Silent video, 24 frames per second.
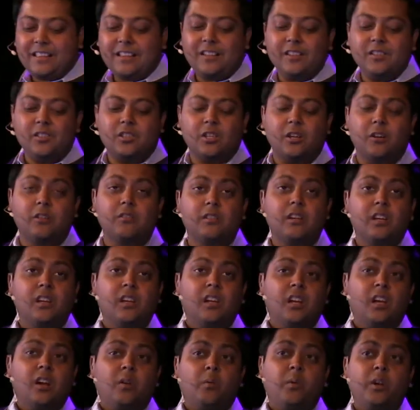So
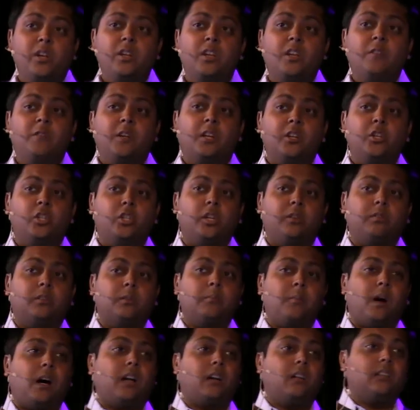if you can shift the
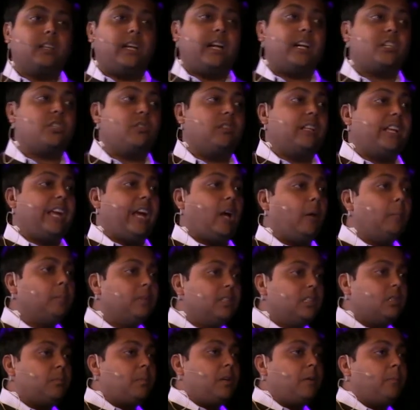model to actually help
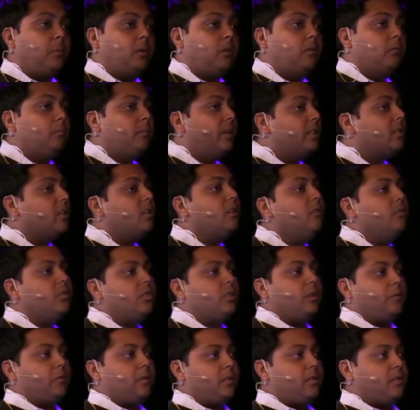these people, it makes a huge
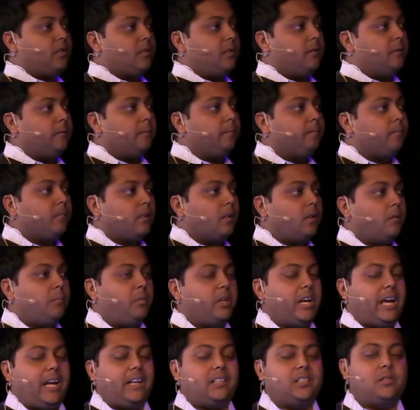difference.
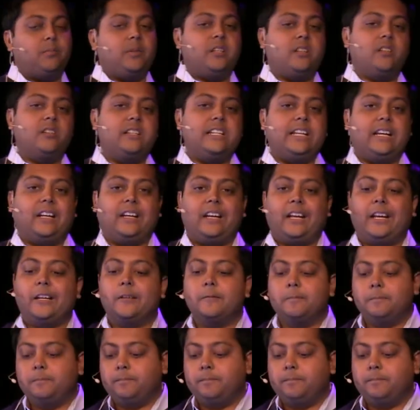But it has to be in your DNA.